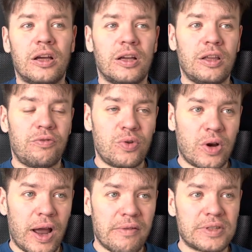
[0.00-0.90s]
If you
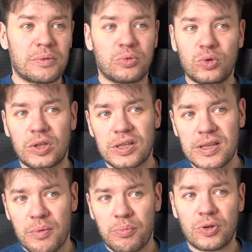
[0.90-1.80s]
have some good
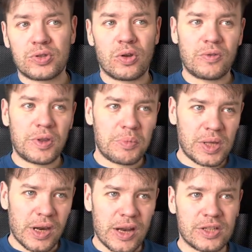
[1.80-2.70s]
examples of the
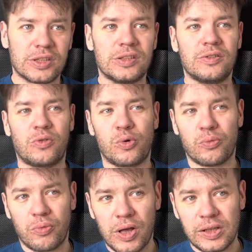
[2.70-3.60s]
migration from
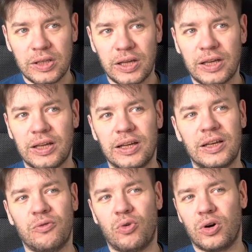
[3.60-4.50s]
one
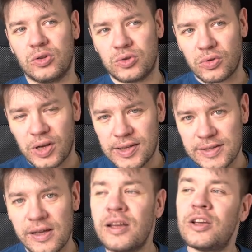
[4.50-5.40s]
world to
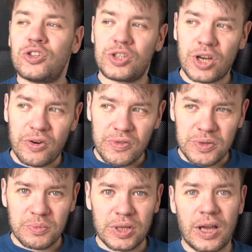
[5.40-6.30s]
another, share with
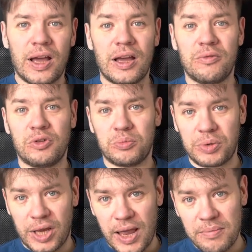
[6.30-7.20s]
me. I will be
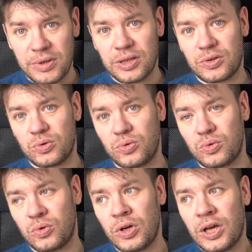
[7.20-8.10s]
happy
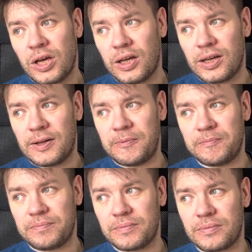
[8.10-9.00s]
to
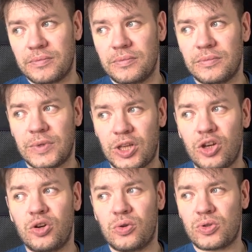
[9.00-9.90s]
hear
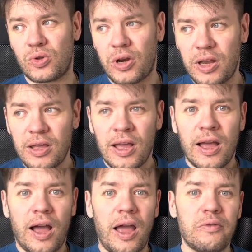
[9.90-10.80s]
your story.
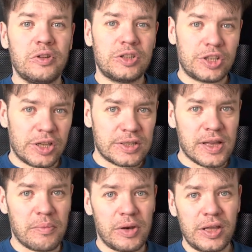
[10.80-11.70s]
I will share
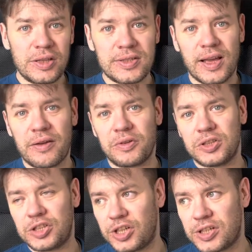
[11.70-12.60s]
some links, I will
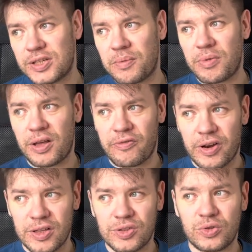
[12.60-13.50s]
share some
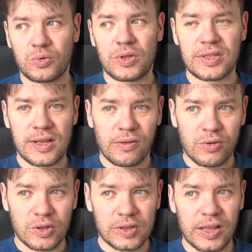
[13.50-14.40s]
reference to the
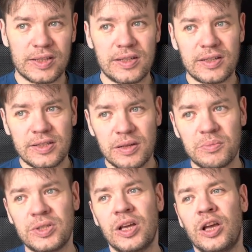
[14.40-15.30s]
self-contained
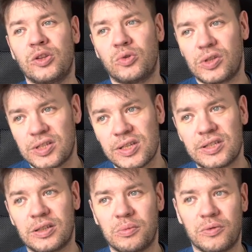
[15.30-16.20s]
systems, to the
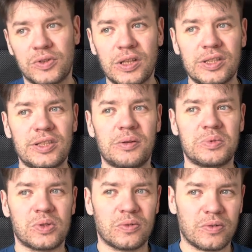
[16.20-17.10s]
system of
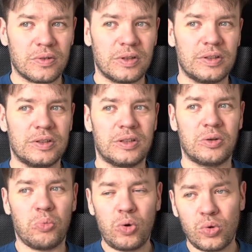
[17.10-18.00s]
systems, and
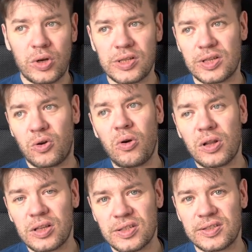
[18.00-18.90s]
modules and
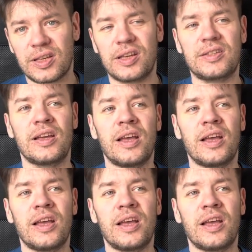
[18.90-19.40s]
all those things.